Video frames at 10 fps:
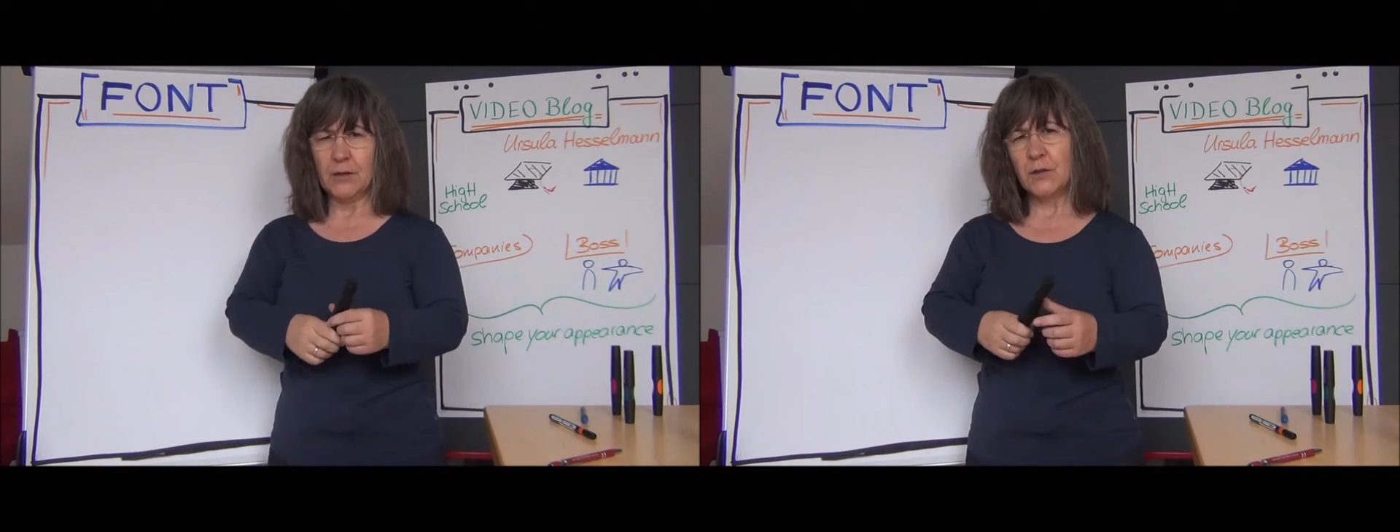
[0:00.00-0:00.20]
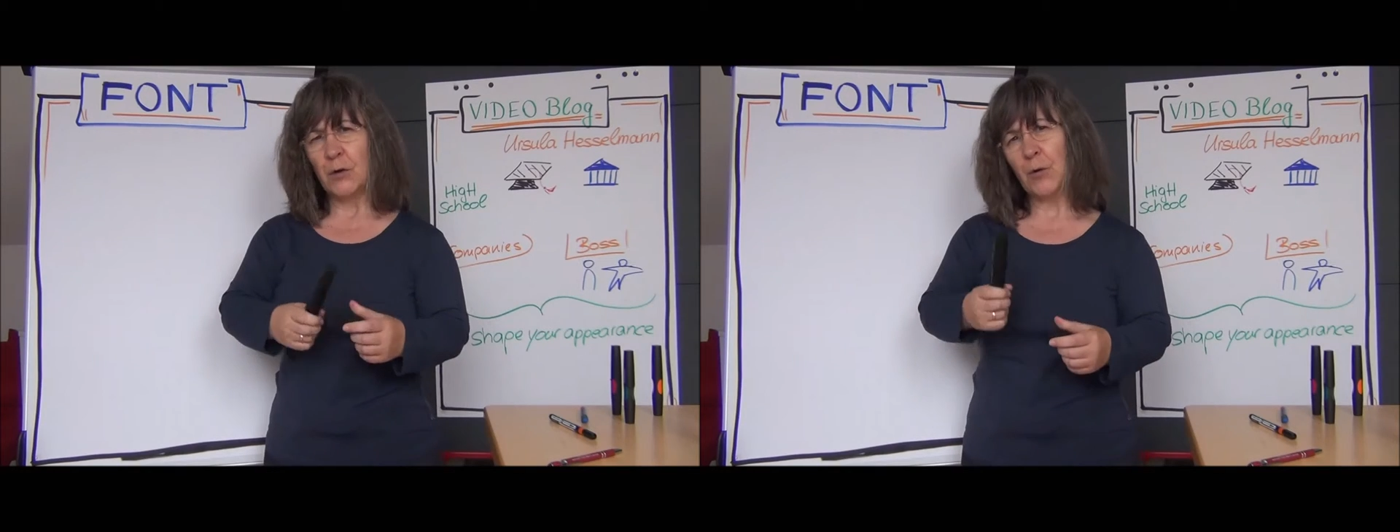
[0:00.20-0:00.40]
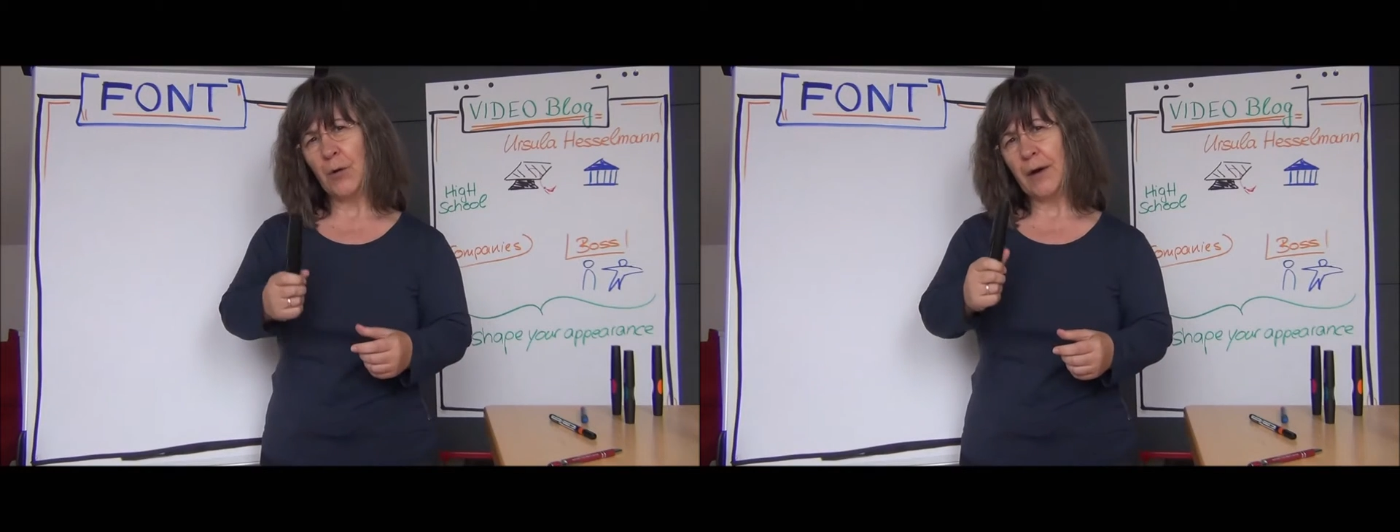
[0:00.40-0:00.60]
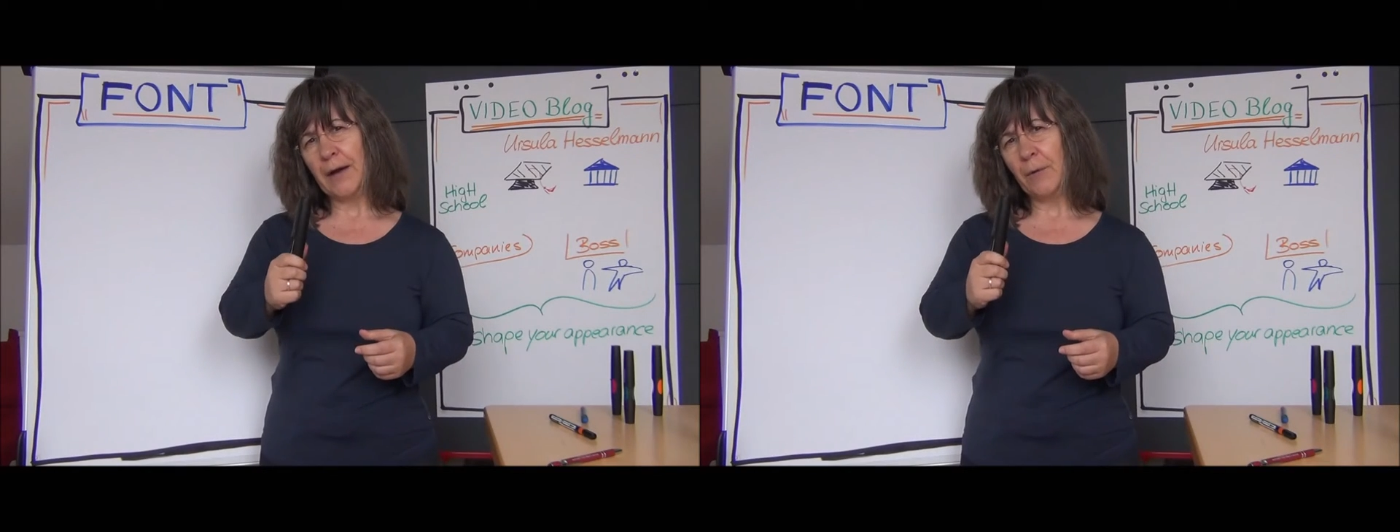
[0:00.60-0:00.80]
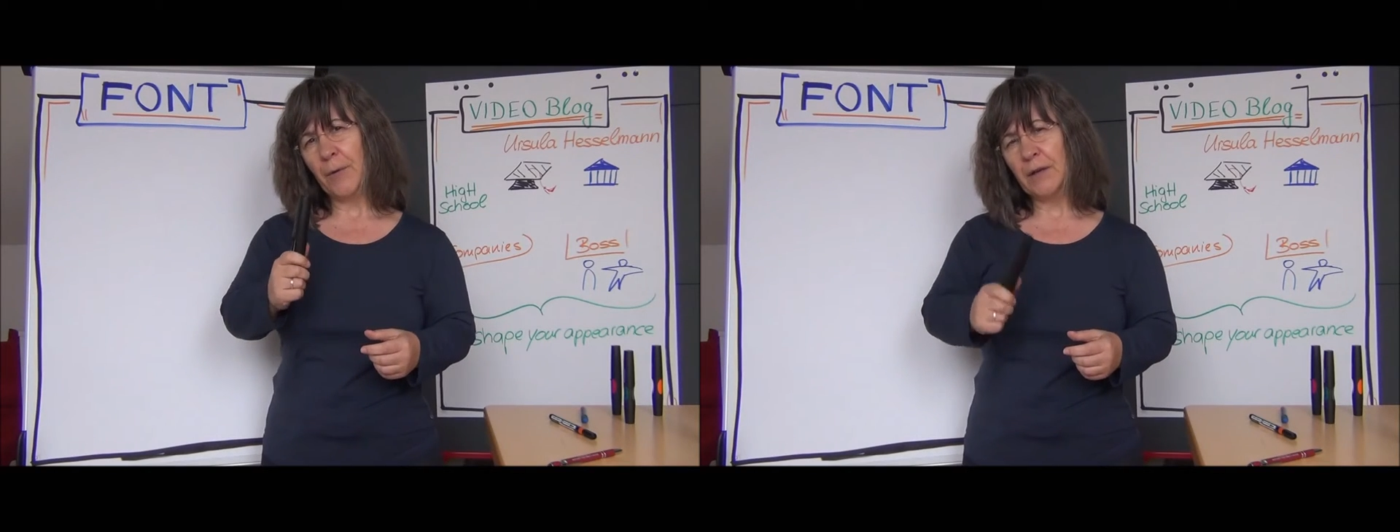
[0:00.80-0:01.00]
So,
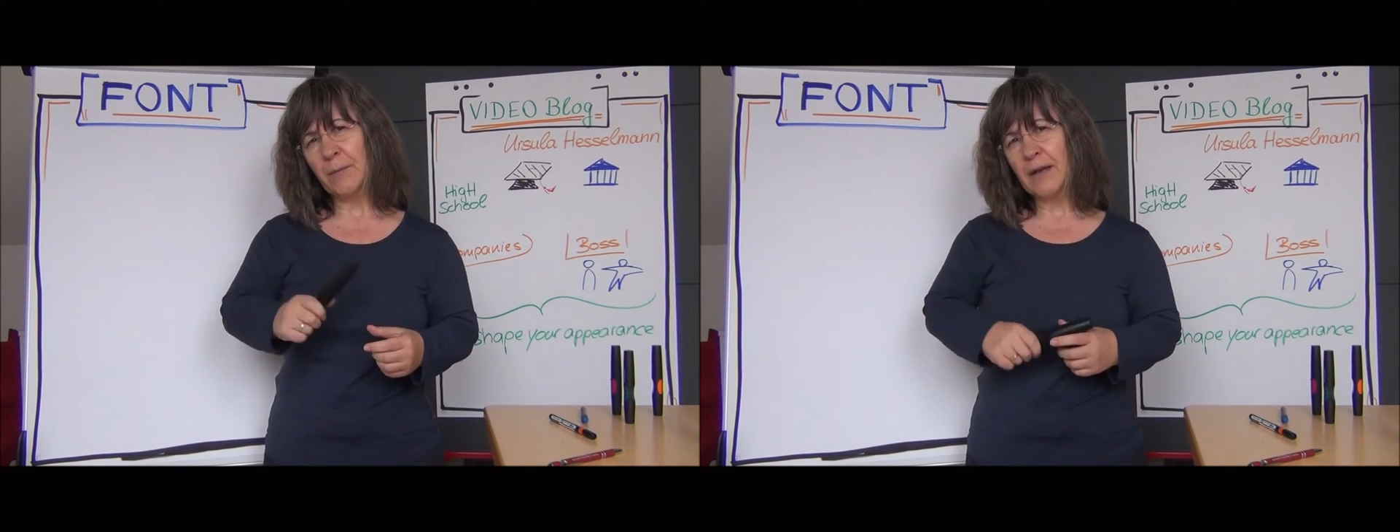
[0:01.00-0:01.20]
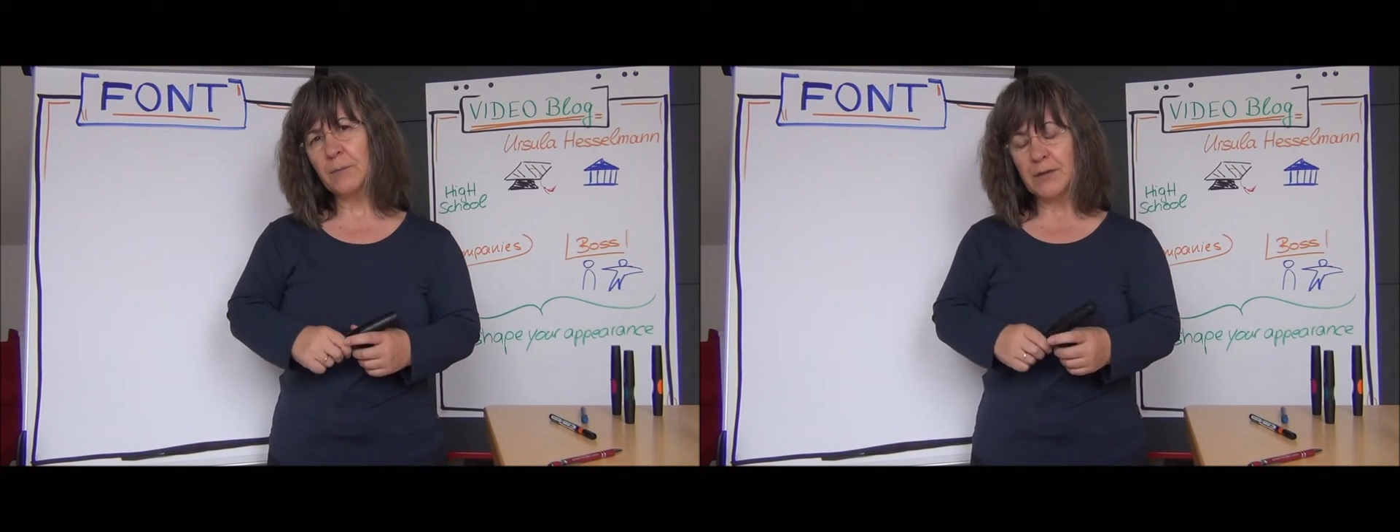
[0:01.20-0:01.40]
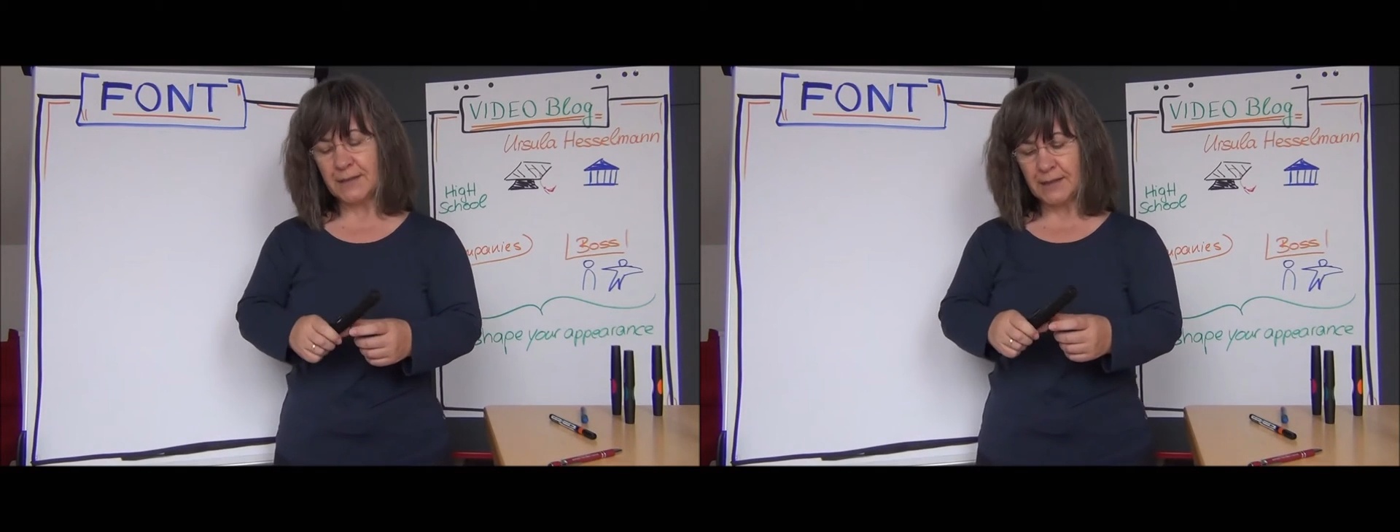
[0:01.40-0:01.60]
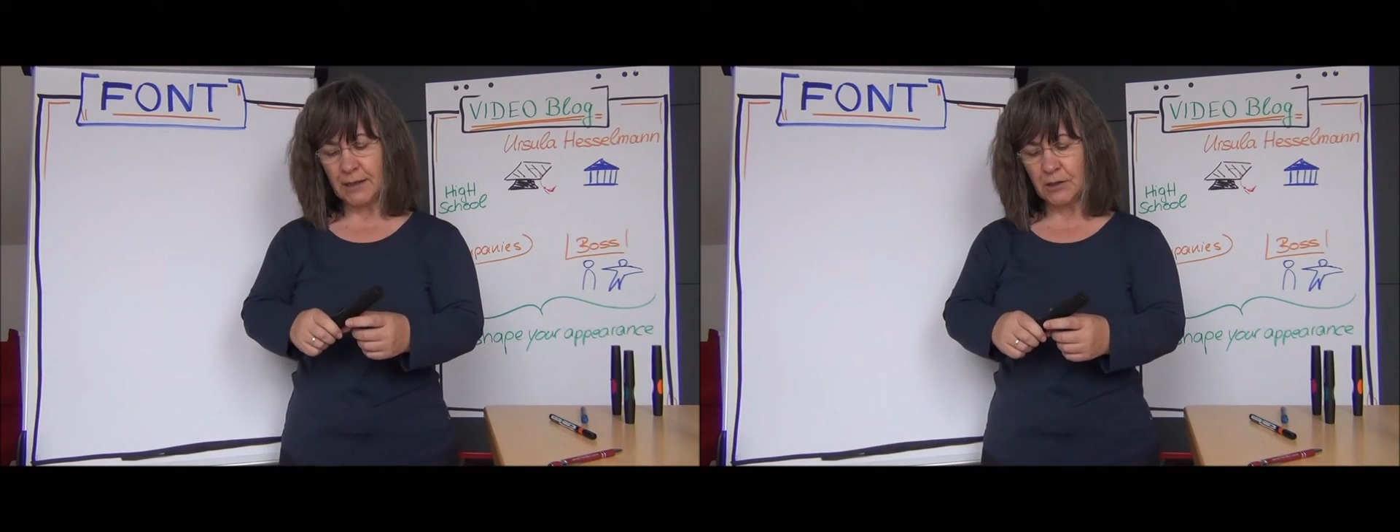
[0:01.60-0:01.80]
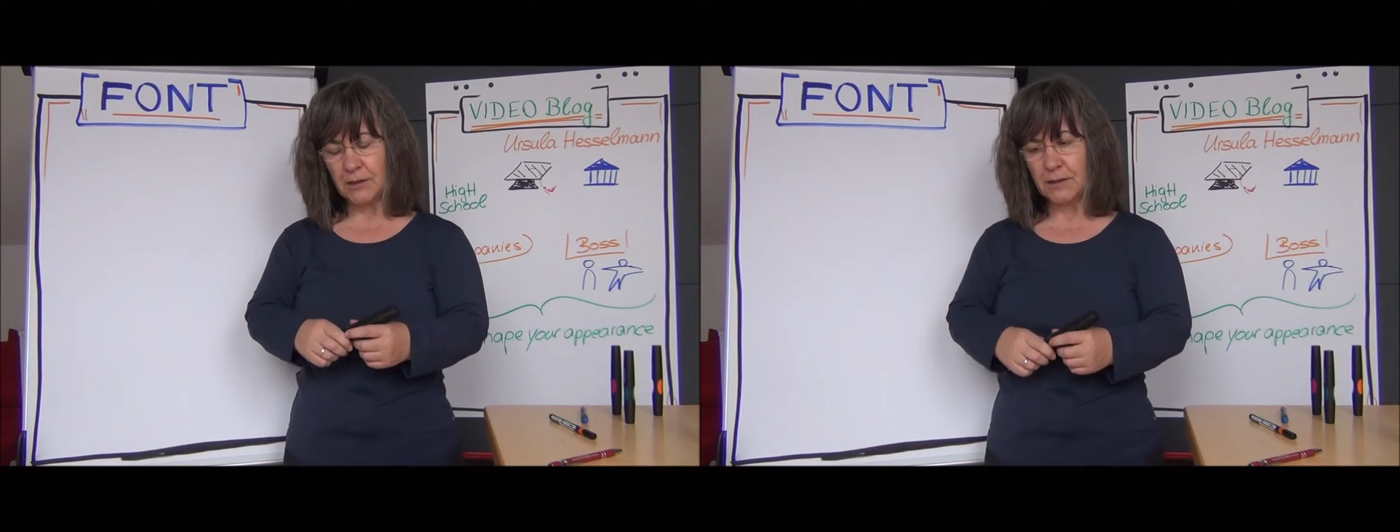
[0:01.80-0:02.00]
when you make a presentation,